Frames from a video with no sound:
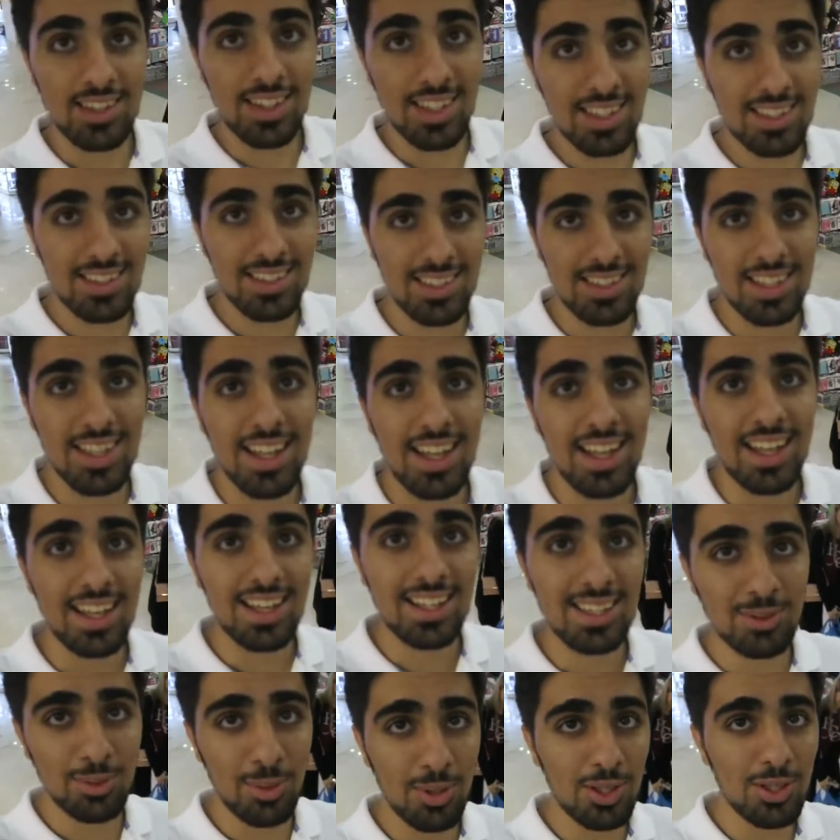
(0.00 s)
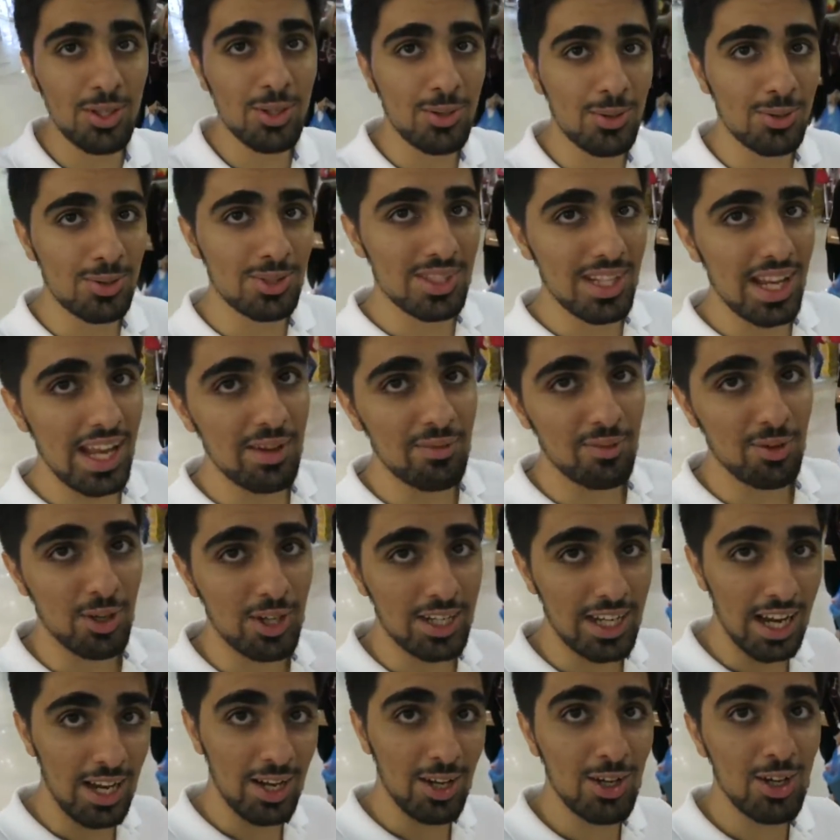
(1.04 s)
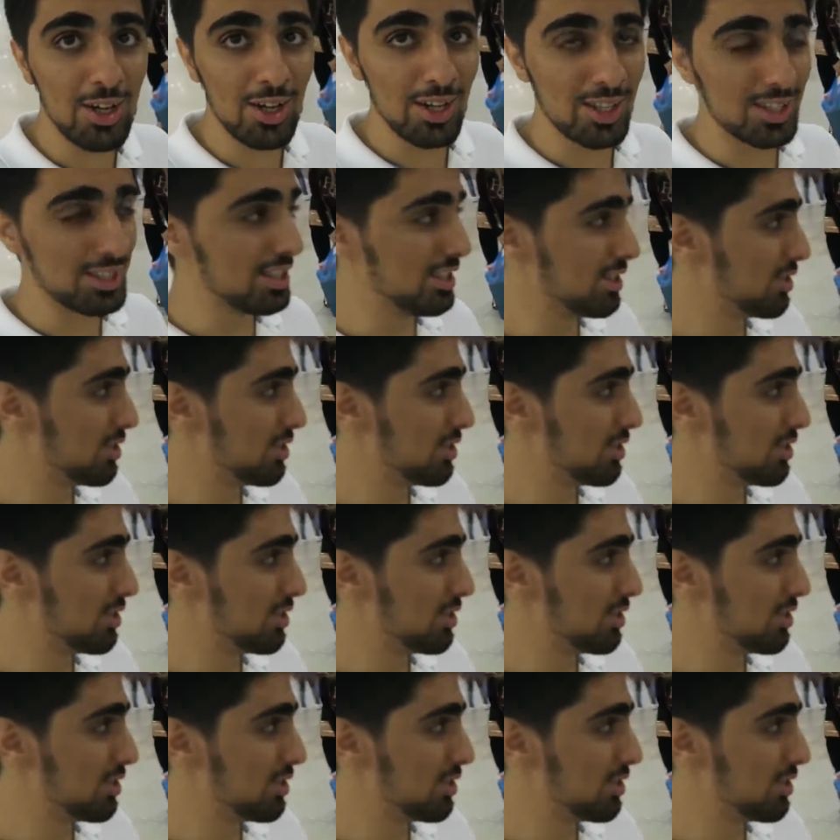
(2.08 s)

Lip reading: This is what you call slavery. Okay, look at her.